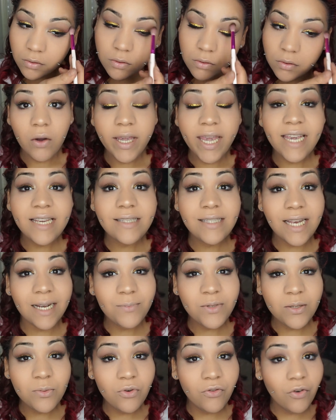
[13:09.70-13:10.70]
Okay, it's time
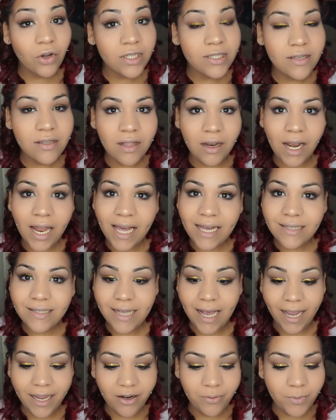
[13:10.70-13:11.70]
to move on to the last
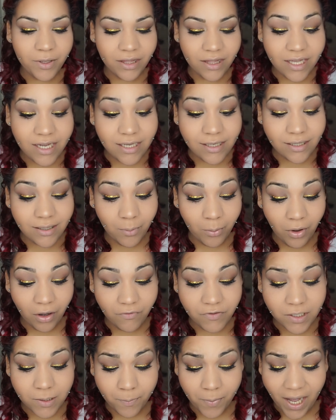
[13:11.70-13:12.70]
item in this
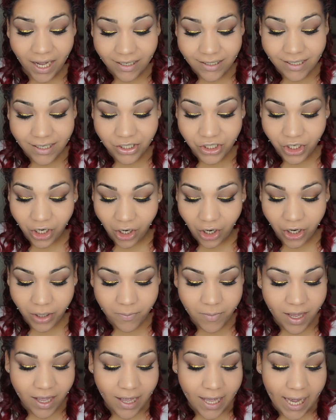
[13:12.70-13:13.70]
month's
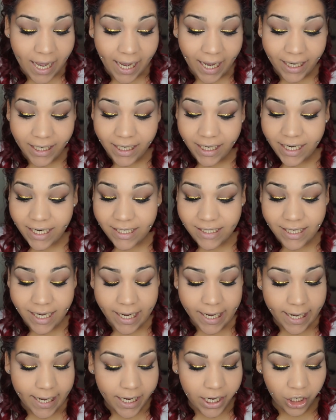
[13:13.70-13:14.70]
BoxyCharm, and it is
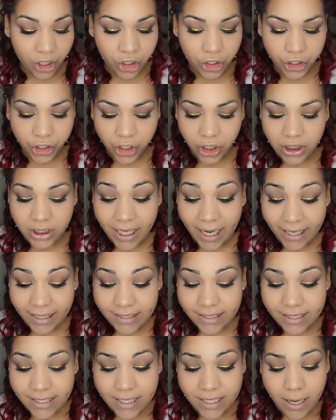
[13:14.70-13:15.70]
a
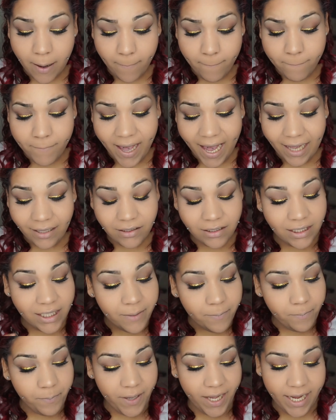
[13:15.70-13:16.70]
Galactic matte
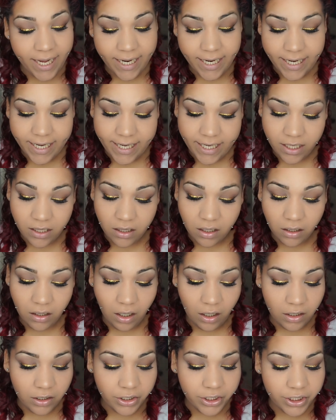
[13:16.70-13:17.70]
lip paint in the
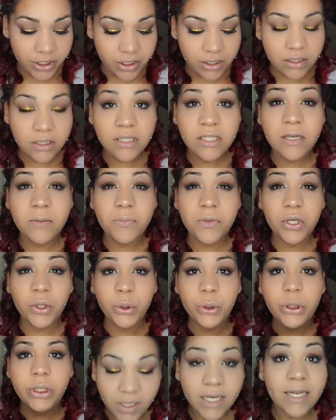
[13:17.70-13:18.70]
color
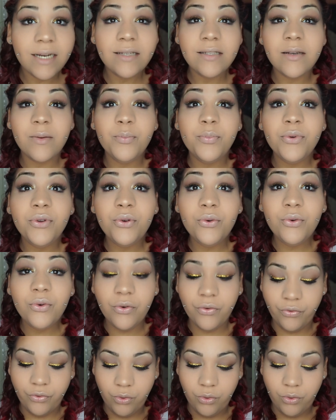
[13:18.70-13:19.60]
Demure. It is a beautiful